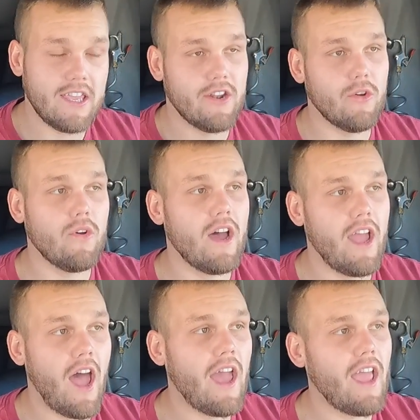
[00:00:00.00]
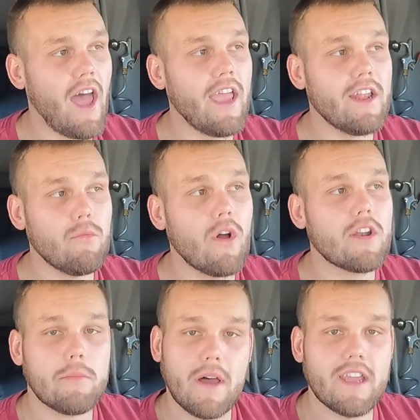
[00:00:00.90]
I had
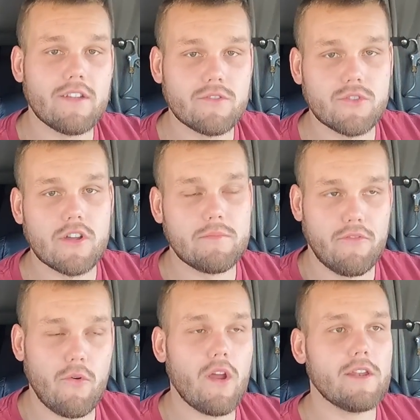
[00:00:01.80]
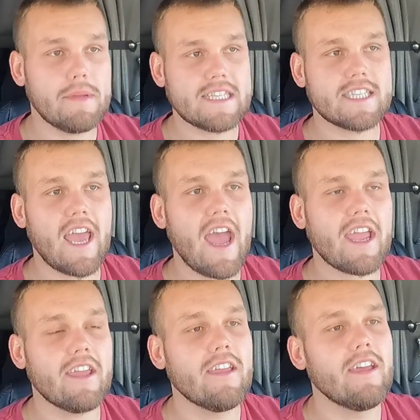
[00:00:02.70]
wanted to buy another truck before I'd met Zach,